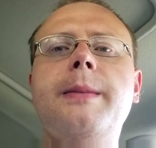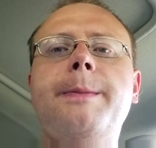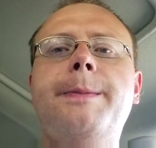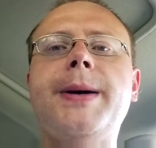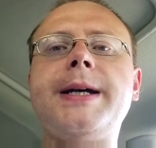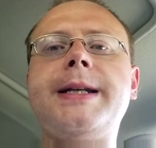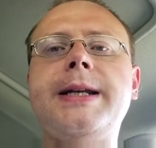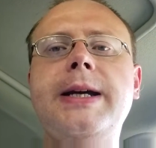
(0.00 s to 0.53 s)

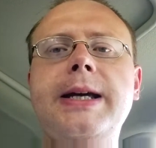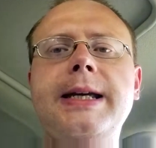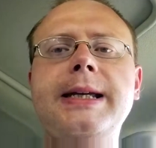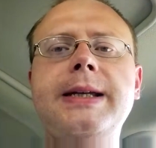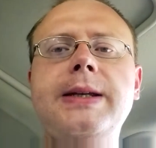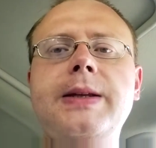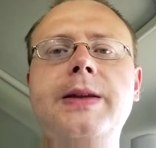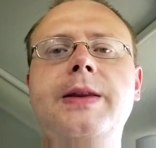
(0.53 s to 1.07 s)
But
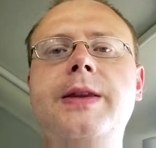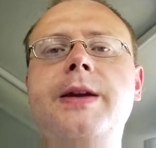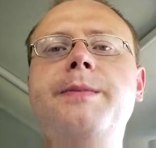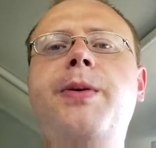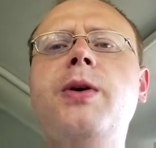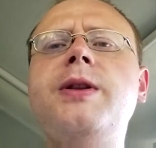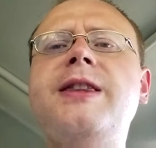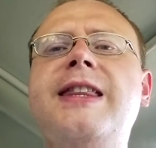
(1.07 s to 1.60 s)
the
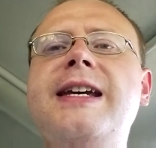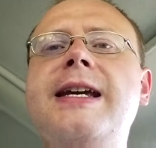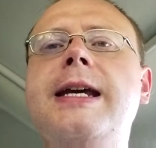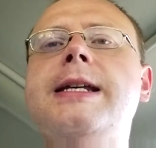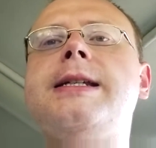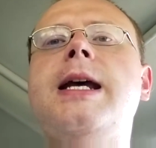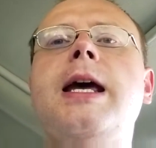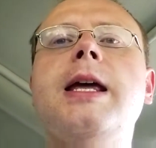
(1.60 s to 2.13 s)
important thing
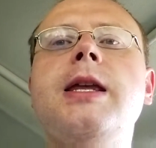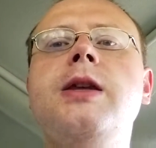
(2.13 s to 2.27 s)
is,